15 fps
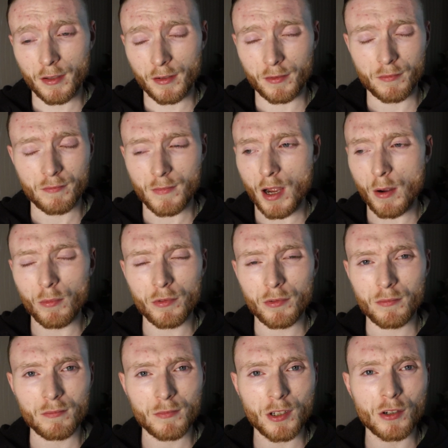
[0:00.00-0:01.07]
And
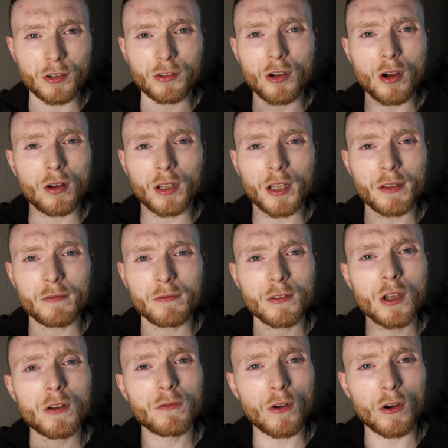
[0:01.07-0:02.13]
you could call it
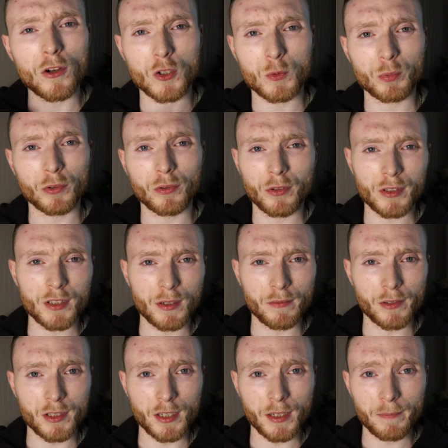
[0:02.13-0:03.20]
forced
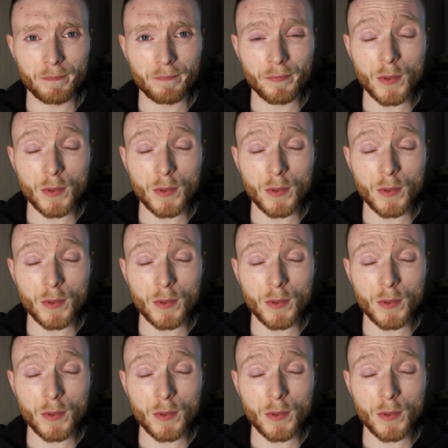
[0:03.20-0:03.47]
productivity.